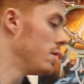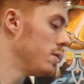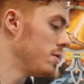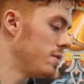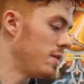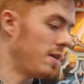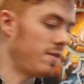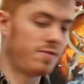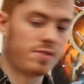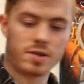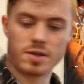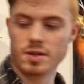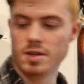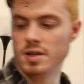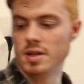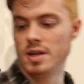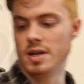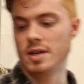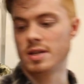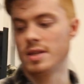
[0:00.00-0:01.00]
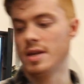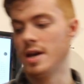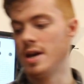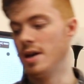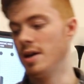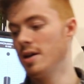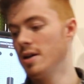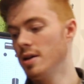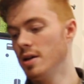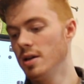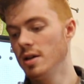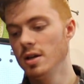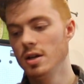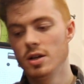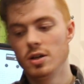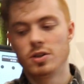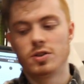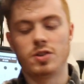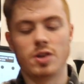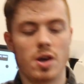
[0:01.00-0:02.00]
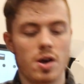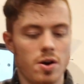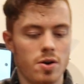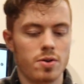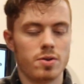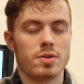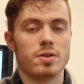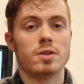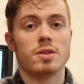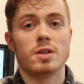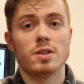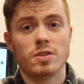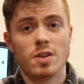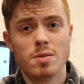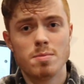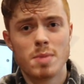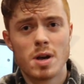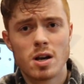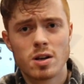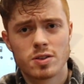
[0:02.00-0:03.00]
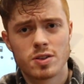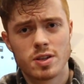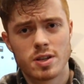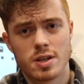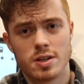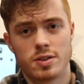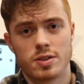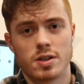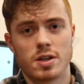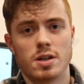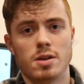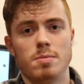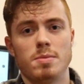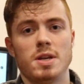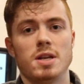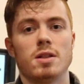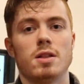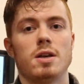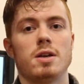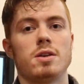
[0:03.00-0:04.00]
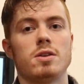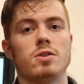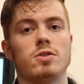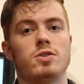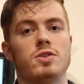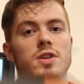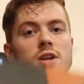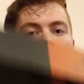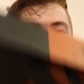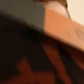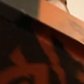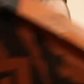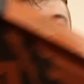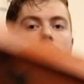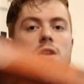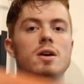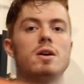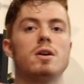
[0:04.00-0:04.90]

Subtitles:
Definitely like that. So this unboxing isn't going to be like your standard